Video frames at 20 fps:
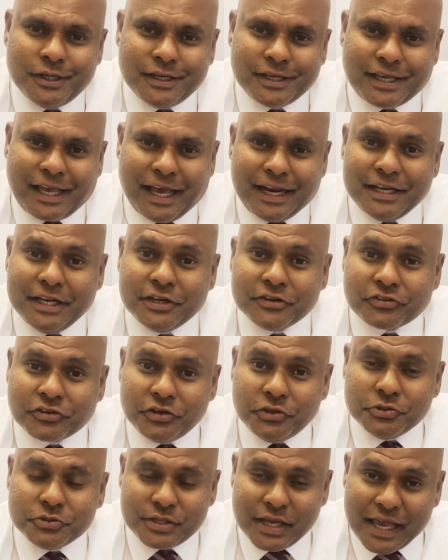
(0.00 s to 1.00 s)
can
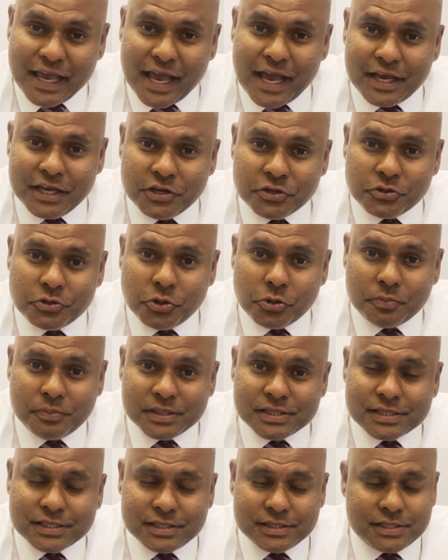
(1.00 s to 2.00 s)
introduce AI into your
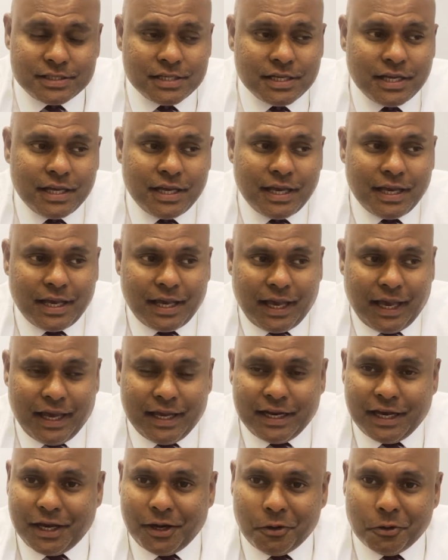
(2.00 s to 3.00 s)
business.
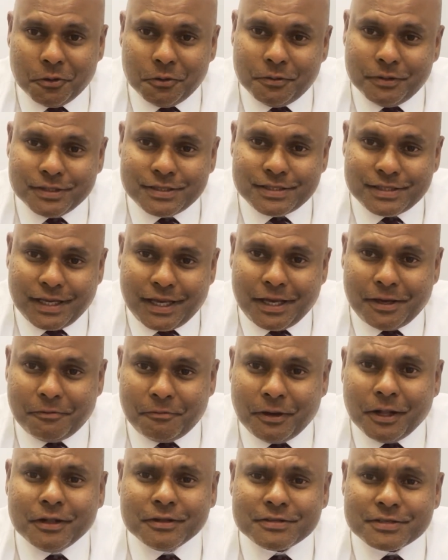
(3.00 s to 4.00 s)
And I always say,
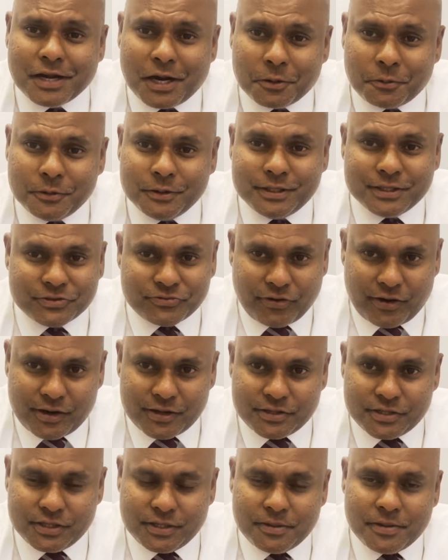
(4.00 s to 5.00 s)
well, start with the
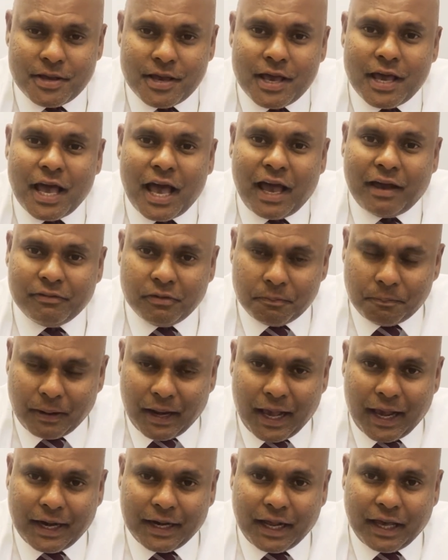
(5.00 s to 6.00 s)
strategy. Have a
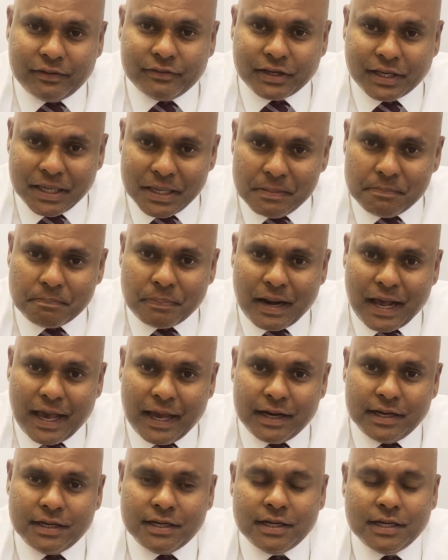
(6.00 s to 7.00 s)
plan, have a game
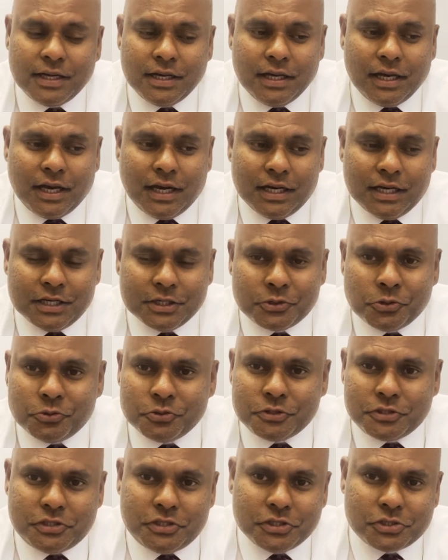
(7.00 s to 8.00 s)
plan.
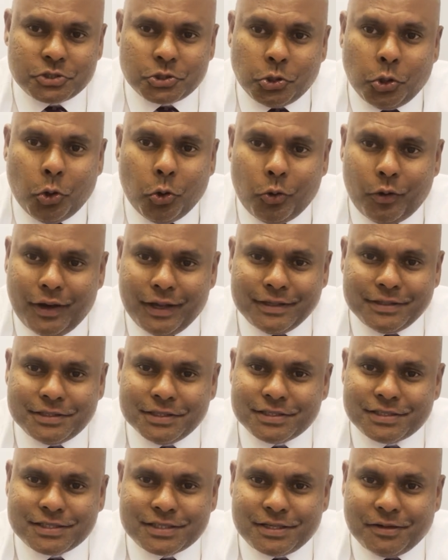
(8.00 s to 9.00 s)
Don't just go and
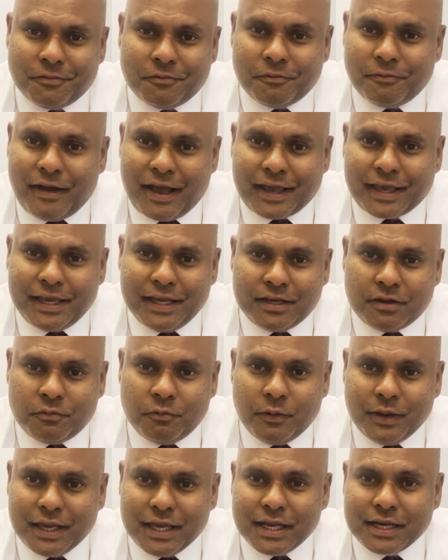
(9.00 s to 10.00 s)
just whack it,
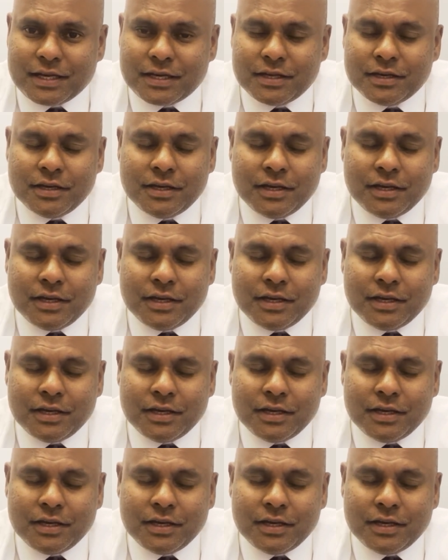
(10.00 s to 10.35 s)
wing it.